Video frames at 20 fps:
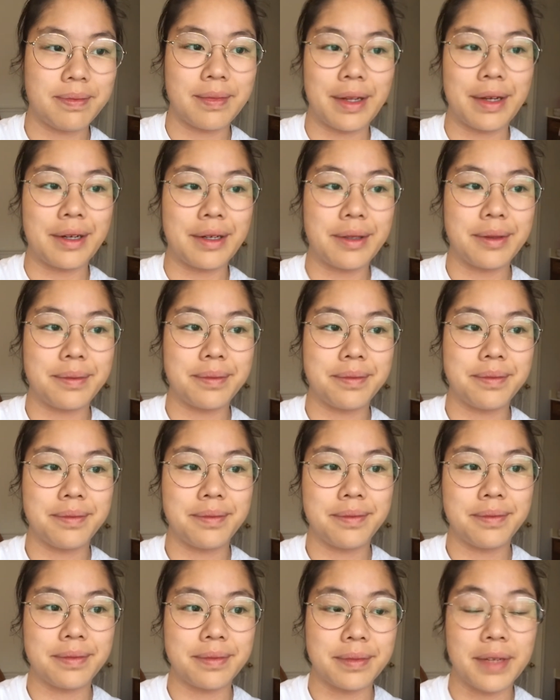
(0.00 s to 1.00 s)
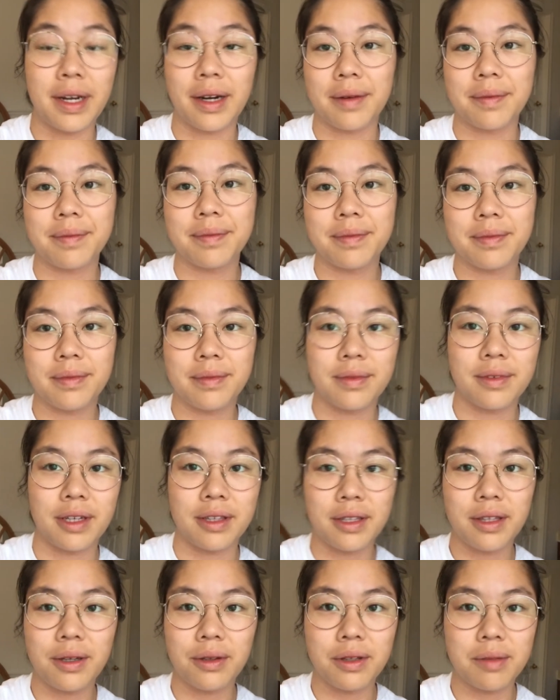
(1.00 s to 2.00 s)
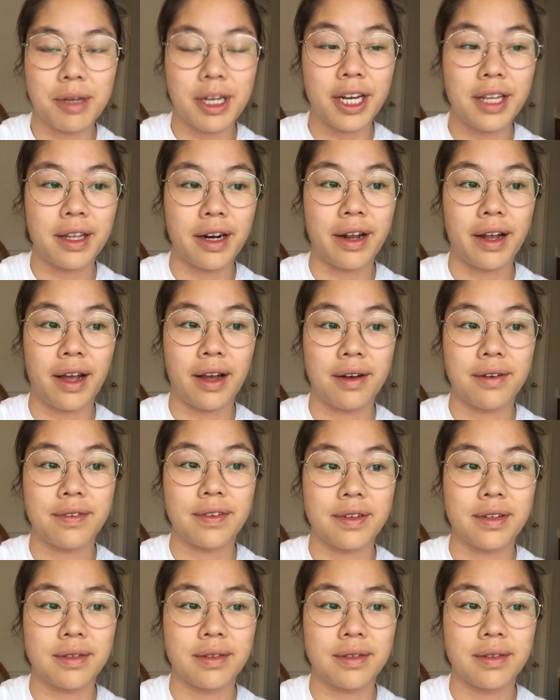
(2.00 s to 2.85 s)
Um, yeah, I think the only meeting that I have